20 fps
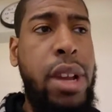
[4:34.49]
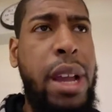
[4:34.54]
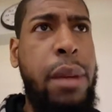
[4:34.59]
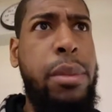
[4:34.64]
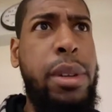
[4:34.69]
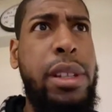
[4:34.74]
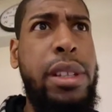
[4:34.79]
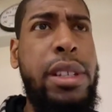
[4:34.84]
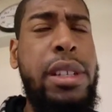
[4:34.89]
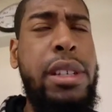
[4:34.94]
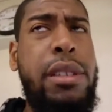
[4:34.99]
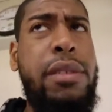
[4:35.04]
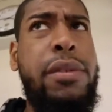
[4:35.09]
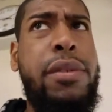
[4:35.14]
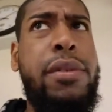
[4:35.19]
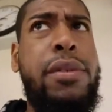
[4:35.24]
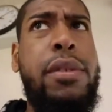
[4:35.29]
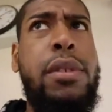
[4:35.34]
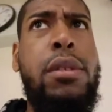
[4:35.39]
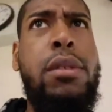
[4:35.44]
I
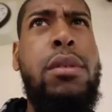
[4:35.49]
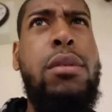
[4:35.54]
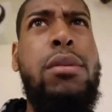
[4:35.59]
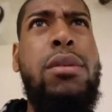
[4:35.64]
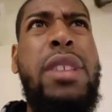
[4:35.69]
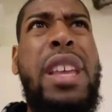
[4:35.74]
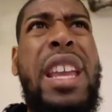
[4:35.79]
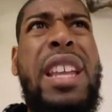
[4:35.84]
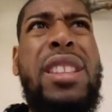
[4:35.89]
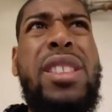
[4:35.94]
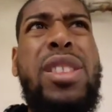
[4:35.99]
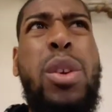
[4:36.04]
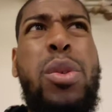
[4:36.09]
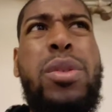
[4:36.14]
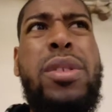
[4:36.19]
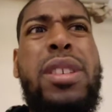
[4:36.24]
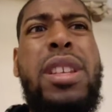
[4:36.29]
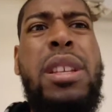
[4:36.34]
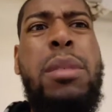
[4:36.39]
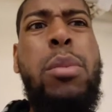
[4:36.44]
believe, eight,
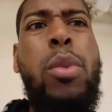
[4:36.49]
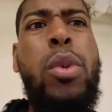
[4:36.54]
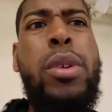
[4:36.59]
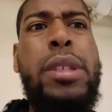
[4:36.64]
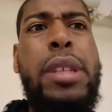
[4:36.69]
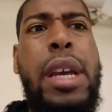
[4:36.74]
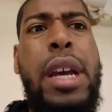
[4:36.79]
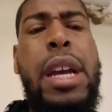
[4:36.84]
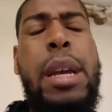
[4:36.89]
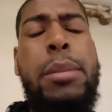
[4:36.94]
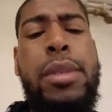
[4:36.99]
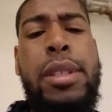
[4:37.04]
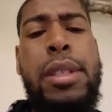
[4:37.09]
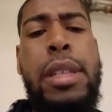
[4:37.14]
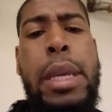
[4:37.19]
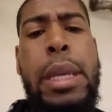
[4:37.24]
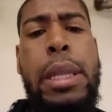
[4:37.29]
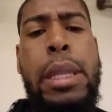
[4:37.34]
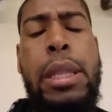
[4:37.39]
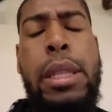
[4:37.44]
13 more times
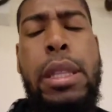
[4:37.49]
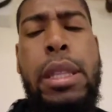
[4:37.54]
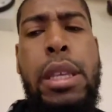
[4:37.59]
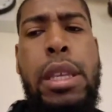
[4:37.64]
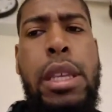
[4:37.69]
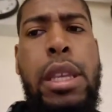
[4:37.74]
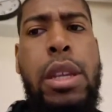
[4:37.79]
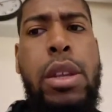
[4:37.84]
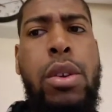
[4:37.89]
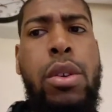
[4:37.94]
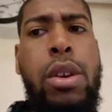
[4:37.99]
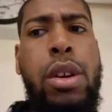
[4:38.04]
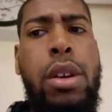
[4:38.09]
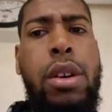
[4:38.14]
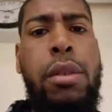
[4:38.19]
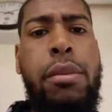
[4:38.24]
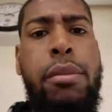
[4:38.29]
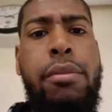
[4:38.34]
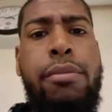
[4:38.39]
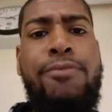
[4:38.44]
than the
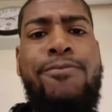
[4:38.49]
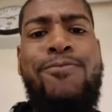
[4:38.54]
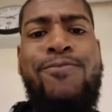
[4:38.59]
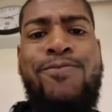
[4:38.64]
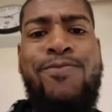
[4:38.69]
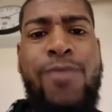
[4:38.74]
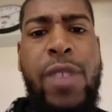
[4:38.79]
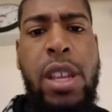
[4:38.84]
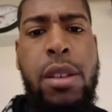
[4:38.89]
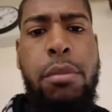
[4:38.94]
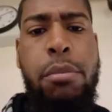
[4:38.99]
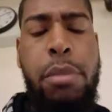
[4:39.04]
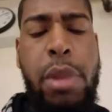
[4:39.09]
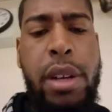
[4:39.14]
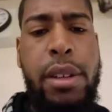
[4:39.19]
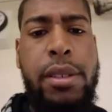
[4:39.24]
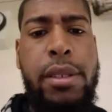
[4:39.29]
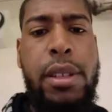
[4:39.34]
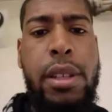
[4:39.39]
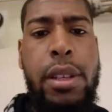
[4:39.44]
um,
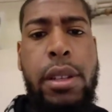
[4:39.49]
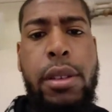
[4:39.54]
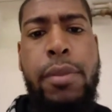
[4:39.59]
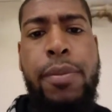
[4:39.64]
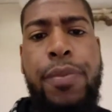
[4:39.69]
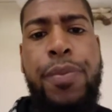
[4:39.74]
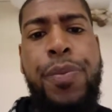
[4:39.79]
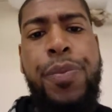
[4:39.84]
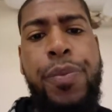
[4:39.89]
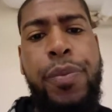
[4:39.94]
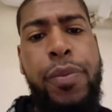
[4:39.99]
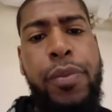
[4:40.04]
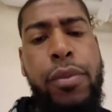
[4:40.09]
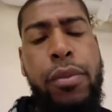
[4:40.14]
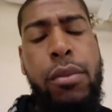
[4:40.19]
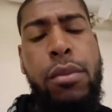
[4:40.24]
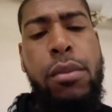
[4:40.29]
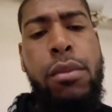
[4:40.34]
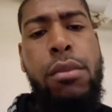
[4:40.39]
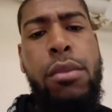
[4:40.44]
Bucks did.
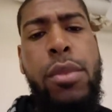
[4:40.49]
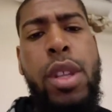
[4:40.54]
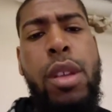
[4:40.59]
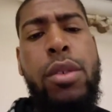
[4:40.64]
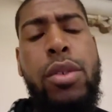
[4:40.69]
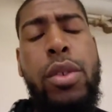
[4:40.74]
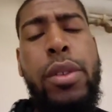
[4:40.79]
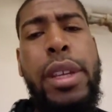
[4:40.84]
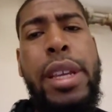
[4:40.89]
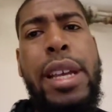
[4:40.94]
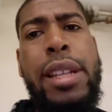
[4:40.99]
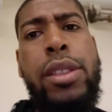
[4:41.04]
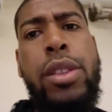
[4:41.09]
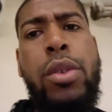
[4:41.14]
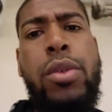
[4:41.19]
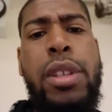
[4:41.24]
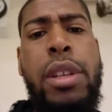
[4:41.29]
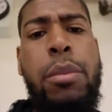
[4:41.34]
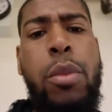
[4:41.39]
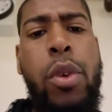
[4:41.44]
So they got
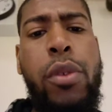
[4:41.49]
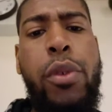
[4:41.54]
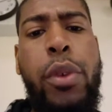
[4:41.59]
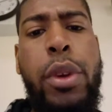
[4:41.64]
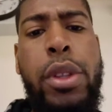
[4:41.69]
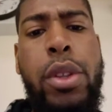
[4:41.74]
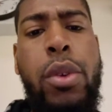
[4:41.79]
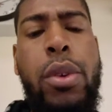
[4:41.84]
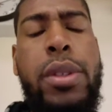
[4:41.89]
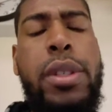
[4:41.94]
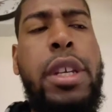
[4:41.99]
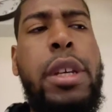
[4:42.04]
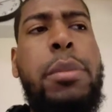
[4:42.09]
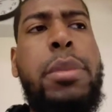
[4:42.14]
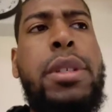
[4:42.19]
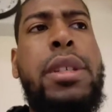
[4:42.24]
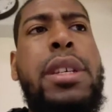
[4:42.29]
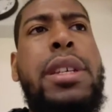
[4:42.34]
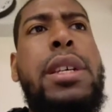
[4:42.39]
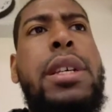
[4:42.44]
13 more free throw
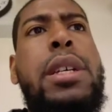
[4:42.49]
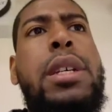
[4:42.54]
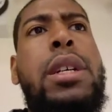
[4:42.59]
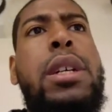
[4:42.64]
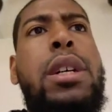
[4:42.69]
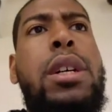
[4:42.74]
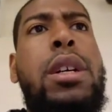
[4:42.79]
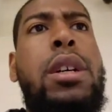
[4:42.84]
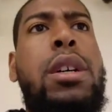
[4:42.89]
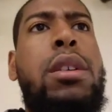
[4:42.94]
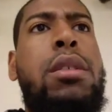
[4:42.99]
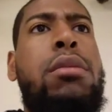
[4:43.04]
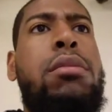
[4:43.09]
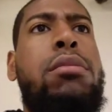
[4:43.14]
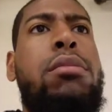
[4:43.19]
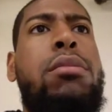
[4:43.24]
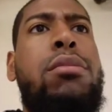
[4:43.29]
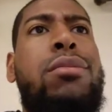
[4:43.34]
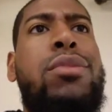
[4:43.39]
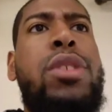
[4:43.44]
attempts. Uh,
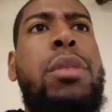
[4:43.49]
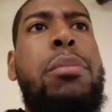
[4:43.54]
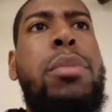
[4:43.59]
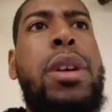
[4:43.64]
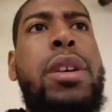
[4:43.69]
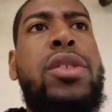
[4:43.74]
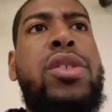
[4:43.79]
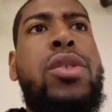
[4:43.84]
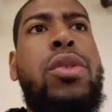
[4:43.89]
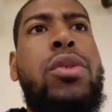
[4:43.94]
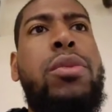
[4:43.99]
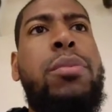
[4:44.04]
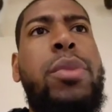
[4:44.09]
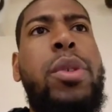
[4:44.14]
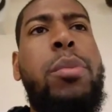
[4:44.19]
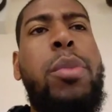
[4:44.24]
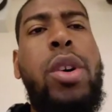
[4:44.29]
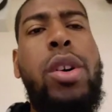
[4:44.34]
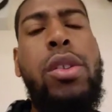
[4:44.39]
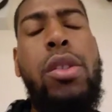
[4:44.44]
the Bucks turned
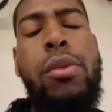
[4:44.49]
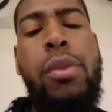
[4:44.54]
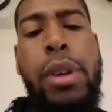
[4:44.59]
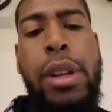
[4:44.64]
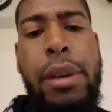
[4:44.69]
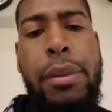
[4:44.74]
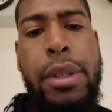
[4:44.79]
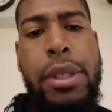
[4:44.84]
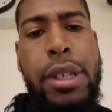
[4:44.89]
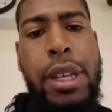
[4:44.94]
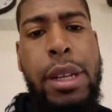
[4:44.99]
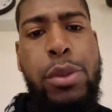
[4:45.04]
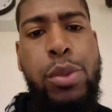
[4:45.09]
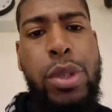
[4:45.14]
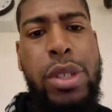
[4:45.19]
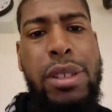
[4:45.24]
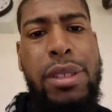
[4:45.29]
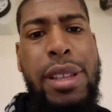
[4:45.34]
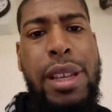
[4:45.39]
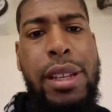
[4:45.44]
the ball over 11 times,
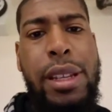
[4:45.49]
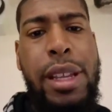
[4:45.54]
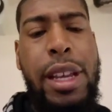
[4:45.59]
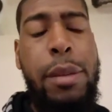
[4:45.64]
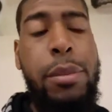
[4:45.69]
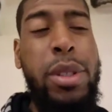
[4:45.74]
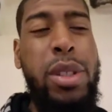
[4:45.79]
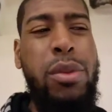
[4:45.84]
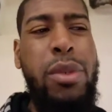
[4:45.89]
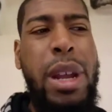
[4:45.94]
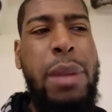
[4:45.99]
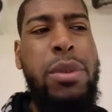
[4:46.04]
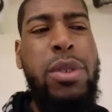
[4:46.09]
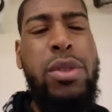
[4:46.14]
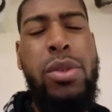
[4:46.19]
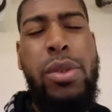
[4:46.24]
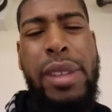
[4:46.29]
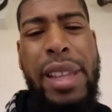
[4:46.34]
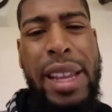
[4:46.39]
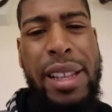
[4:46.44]
which is not a lot, but the
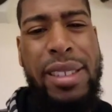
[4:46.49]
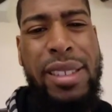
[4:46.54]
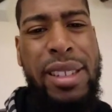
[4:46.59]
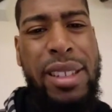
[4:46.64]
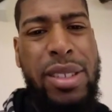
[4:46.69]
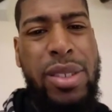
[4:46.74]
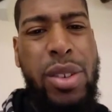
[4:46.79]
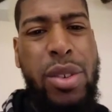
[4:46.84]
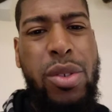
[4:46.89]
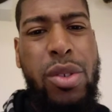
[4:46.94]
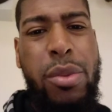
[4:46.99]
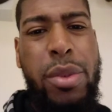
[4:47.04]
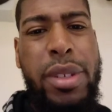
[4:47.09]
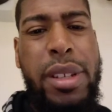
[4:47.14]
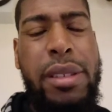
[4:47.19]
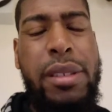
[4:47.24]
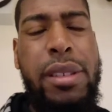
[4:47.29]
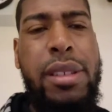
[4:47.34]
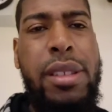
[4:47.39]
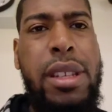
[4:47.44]
Raptors only had six
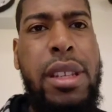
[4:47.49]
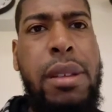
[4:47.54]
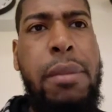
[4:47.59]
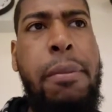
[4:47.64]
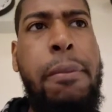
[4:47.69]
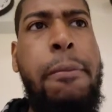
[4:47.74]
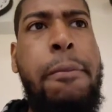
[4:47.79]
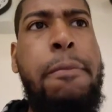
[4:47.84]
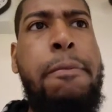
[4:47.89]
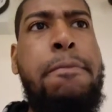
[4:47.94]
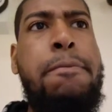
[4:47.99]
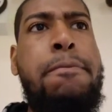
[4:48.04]
turnovers as a team.